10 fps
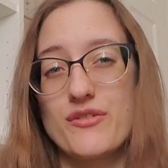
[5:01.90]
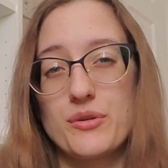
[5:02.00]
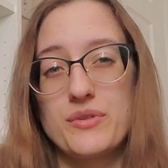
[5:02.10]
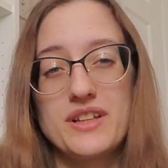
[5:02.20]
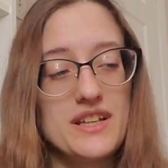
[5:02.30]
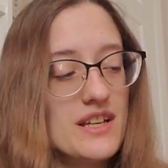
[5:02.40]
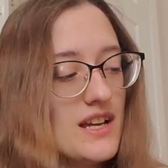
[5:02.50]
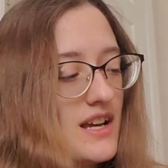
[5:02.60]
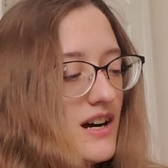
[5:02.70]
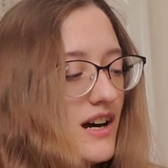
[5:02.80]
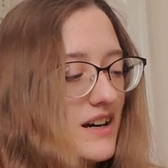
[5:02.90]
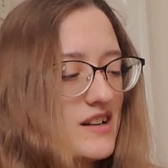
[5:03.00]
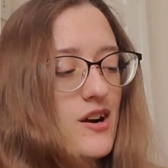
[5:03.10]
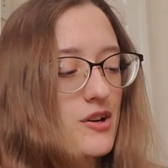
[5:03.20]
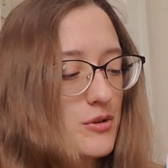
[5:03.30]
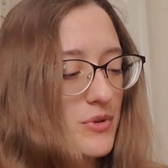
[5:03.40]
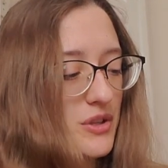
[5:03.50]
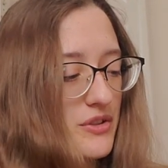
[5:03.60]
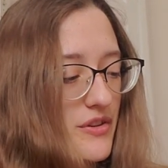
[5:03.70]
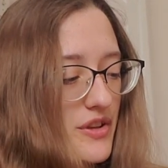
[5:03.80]
frequently. Connor
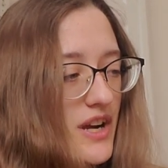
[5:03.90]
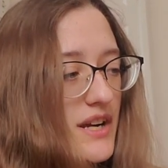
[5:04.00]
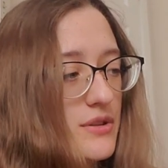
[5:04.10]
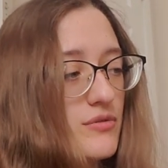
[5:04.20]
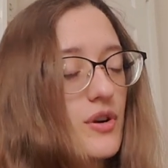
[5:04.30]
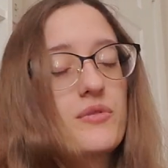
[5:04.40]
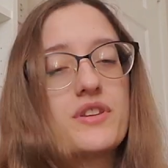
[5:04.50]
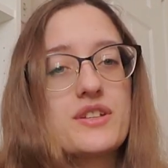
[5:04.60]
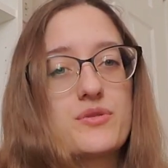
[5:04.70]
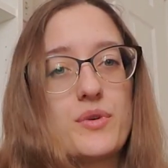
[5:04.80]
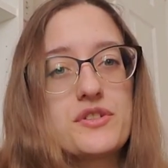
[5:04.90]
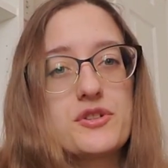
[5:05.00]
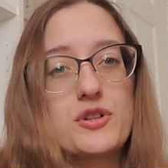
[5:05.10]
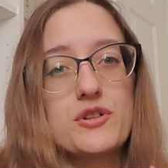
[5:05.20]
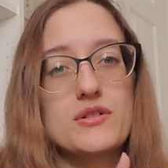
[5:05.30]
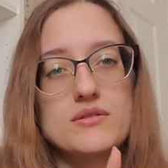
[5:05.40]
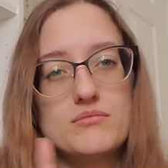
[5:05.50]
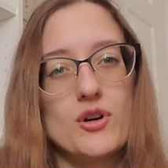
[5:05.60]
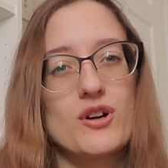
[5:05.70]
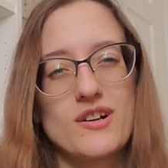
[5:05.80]
Miller, the guy who wrote this, was her
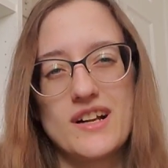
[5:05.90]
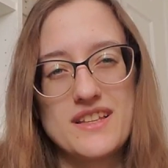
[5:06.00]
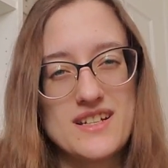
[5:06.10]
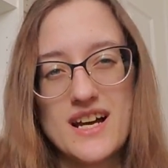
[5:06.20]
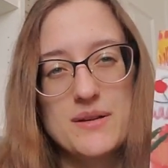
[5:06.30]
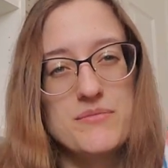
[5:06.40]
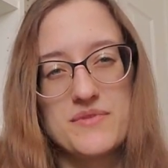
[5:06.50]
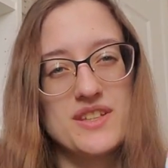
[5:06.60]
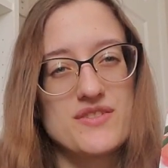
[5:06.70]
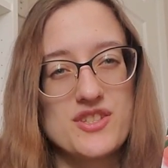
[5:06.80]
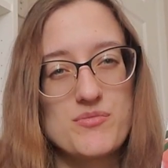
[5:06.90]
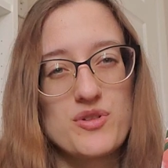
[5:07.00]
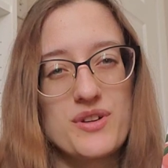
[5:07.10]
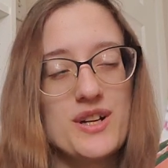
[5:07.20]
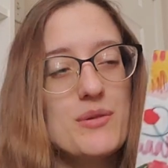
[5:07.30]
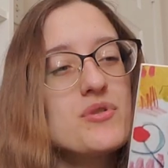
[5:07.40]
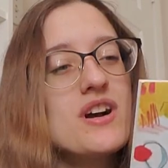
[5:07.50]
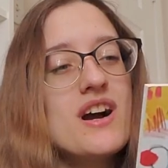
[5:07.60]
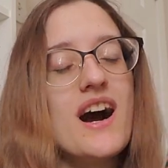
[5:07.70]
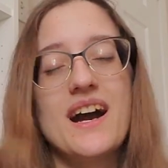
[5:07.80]
partner at the time. They've since broken up.
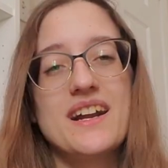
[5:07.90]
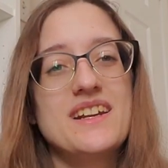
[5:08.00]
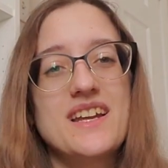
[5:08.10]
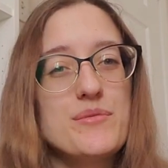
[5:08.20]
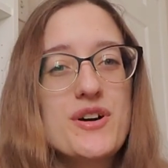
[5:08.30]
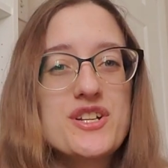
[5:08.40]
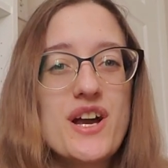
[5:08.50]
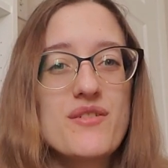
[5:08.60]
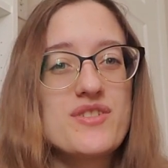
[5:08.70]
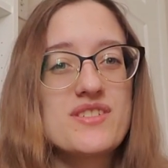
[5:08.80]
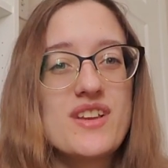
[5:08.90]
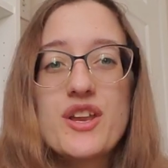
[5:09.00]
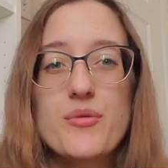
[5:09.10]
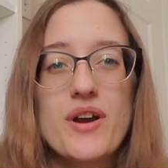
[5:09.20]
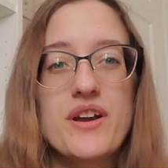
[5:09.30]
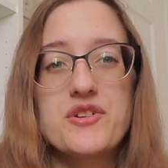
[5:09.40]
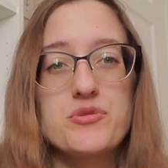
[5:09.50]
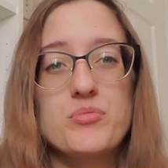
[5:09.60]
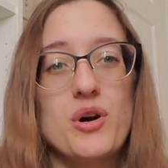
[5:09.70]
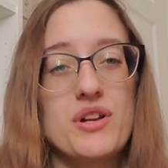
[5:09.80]
I didn't get much out of this anyway. I
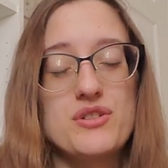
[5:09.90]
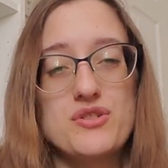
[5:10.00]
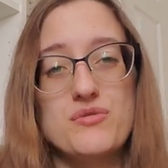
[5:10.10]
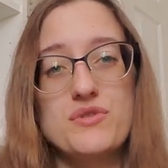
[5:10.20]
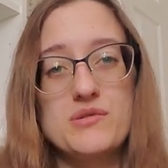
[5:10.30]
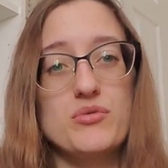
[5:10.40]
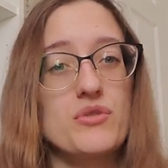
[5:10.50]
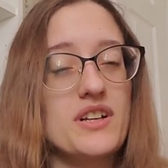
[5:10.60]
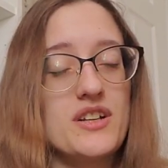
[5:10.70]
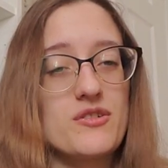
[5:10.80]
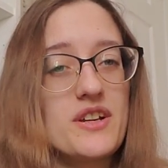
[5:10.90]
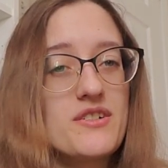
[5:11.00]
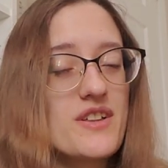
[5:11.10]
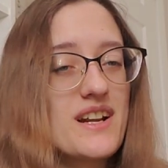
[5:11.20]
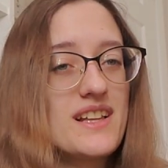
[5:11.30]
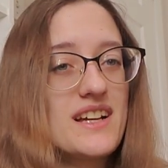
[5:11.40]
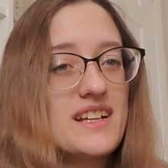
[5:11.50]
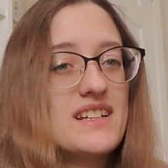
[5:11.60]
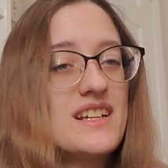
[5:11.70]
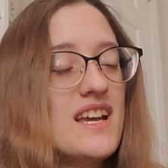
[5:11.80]
just bought it to support a creator that I
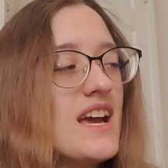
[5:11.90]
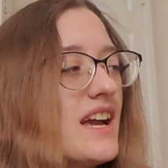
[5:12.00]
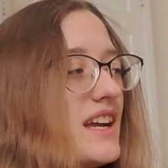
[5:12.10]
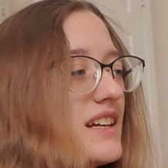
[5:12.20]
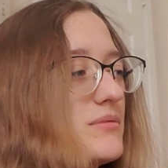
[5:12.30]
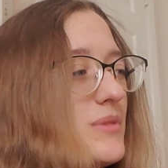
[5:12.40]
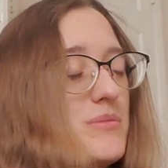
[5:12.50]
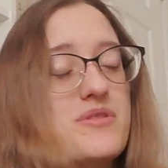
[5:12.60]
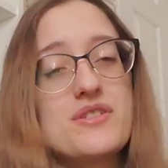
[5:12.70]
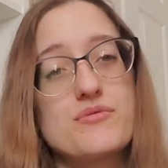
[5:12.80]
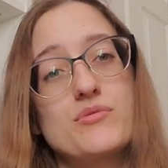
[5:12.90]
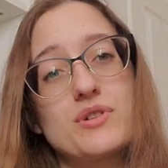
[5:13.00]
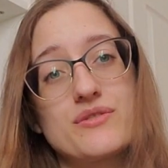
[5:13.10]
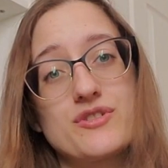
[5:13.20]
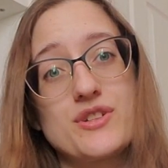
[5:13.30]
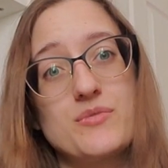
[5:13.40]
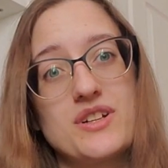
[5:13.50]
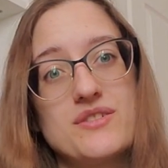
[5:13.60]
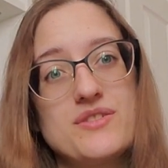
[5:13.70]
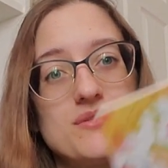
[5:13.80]
liked, and maybe this will work for someone
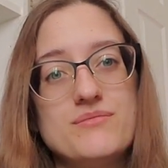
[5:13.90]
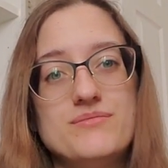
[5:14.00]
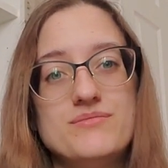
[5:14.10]
else.